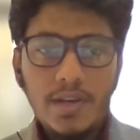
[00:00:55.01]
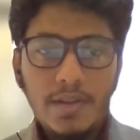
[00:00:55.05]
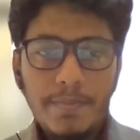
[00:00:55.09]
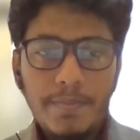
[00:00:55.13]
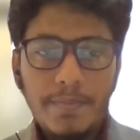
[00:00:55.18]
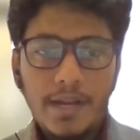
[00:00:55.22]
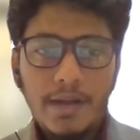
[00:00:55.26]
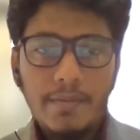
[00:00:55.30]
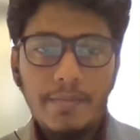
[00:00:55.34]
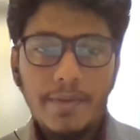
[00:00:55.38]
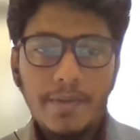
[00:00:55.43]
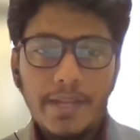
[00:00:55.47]

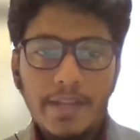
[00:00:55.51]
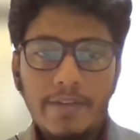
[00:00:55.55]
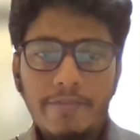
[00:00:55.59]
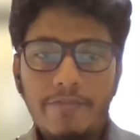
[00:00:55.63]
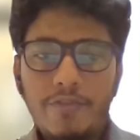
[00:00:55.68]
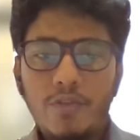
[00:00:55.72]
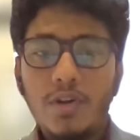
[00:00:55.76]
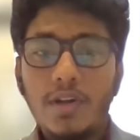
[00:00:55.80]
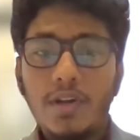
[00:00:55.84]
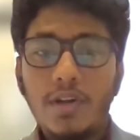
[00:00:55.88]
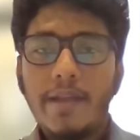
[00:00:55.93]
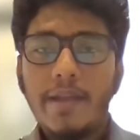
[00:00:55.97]
becoming a
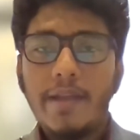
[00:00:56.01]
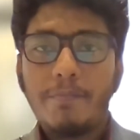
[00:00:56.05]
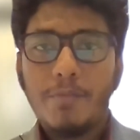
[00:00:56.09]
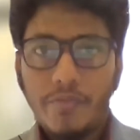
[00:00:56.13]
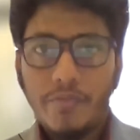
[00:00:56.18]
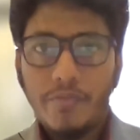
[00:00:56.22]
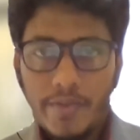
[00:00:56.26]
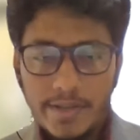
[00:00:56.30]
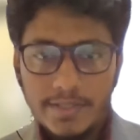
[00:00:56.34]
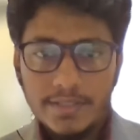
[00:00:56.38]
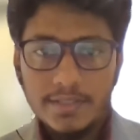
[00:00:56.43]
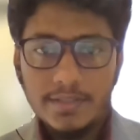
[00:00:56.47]
full-time
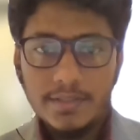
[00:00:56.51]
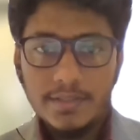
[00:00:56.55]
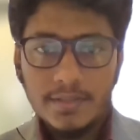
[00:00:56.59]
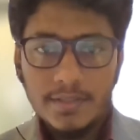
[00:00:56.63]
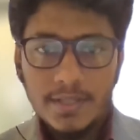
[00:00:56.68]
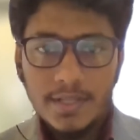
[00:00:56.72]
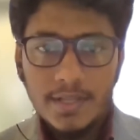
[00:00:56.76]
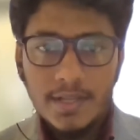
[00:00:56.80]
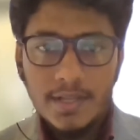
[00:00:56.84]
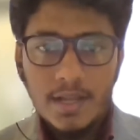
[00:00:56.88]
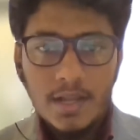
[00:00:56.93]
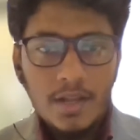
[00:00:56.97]
profession.
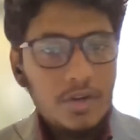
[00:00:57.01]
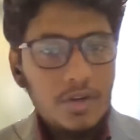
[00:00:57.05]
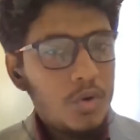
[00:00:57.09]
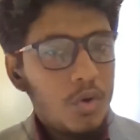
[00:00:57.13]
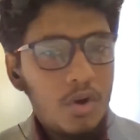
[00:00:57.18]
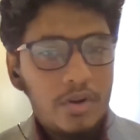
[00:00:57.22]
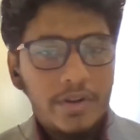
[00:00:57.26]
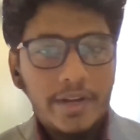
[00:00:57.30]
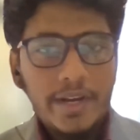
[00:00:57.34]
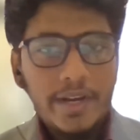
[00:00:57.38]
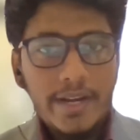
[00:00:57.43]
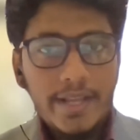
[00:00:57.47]

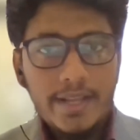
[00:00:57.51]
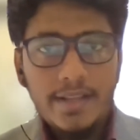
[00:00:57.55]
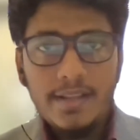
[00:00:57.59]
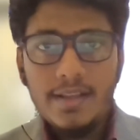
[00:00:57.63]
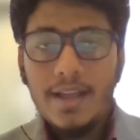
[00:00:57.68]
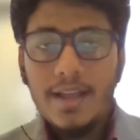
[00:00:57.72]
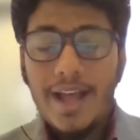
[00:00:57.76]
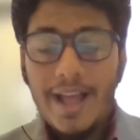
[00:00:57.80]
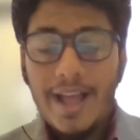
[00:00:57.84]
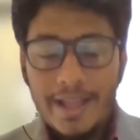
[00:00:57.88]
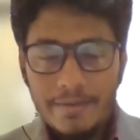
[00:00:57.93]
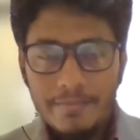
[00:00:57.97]
No kidding,
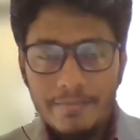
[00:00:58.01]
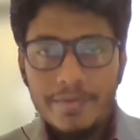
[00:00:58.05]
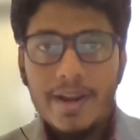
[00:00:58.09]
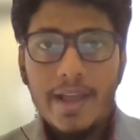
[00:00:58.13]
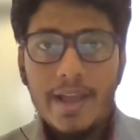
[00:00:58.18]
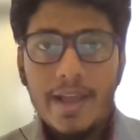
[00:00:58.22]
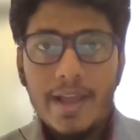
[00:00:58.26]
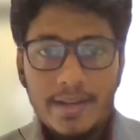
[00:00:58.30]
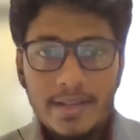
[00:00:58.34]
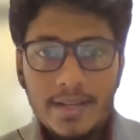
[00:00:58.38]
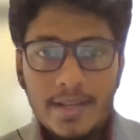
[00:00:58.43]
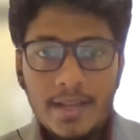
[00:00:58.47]
I am
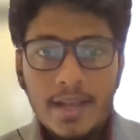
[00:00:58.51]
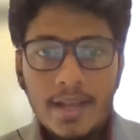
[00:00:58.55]
right.